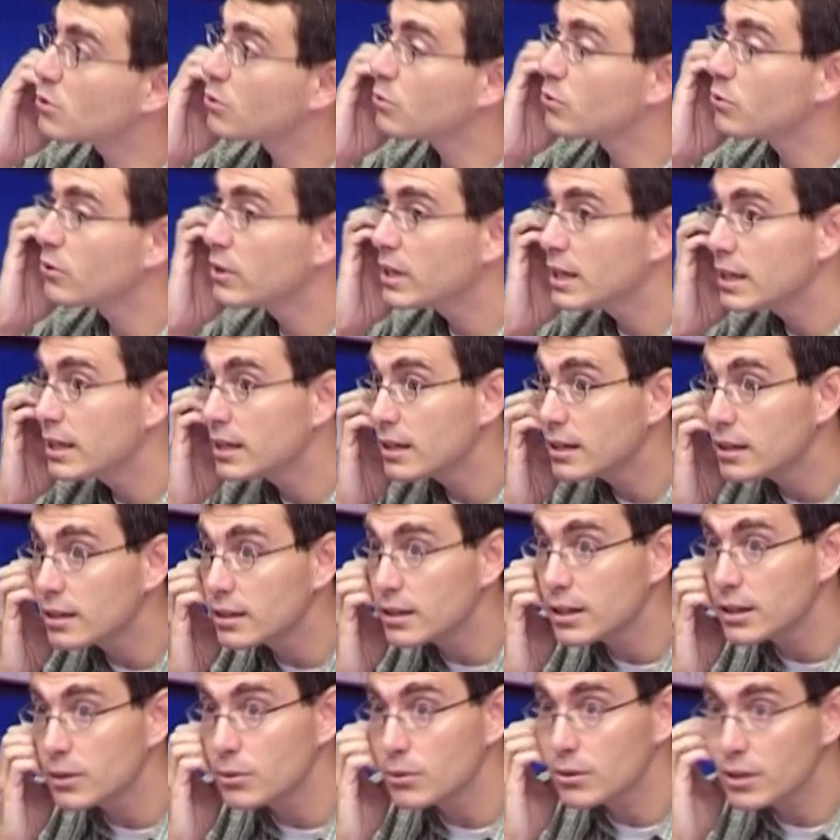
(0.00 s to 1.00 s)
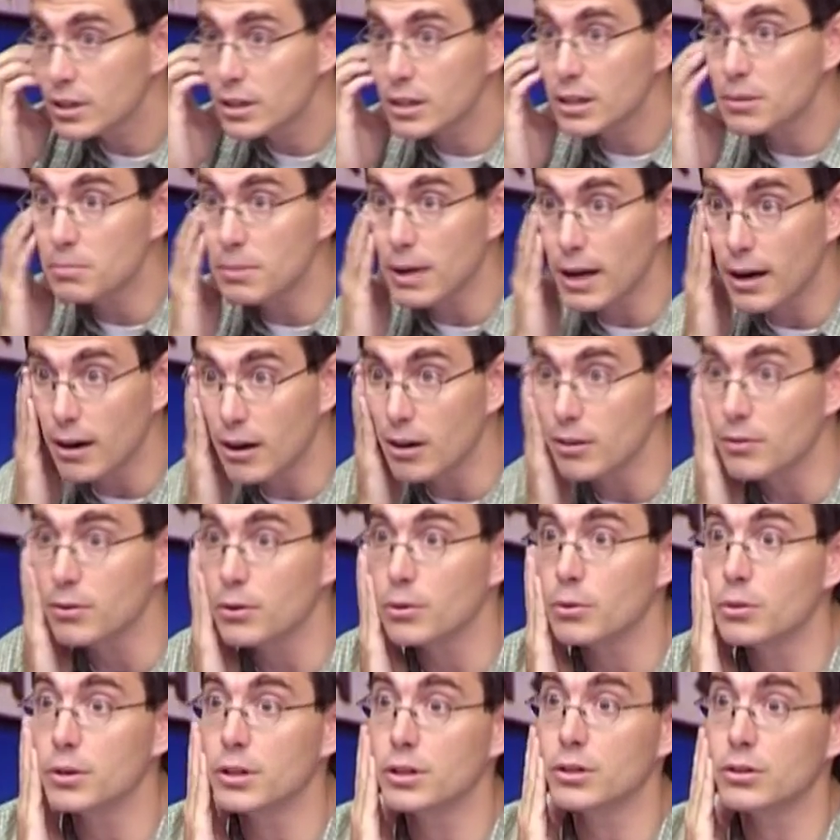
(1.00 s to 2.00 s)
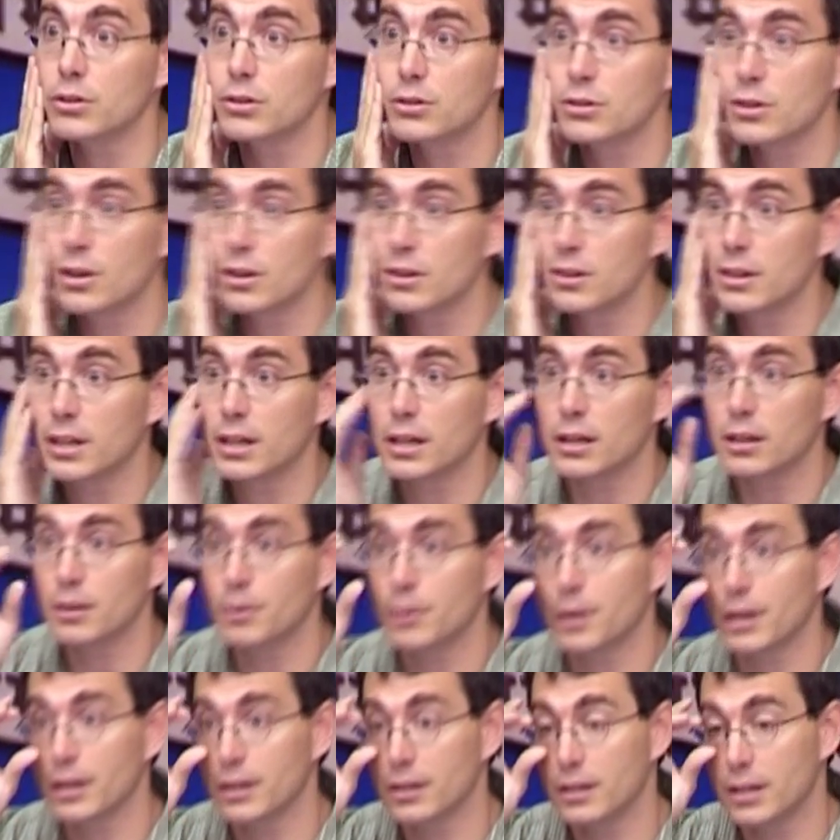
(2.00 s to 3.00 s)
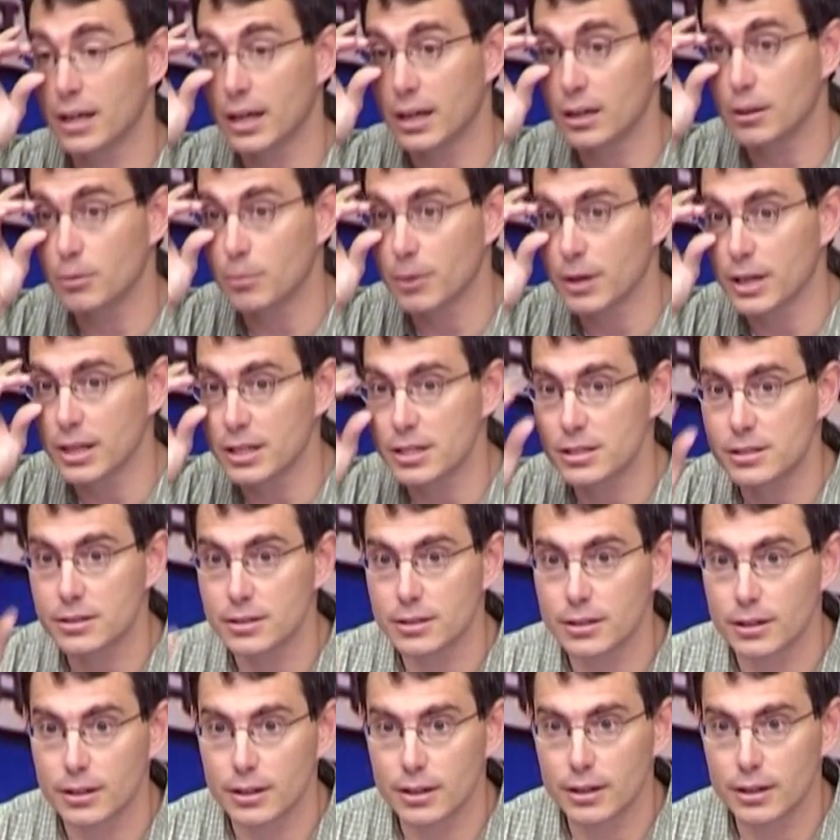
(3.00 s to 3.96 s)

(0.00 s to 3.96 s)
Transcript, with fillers: really, really powerful when you start thinking about a database.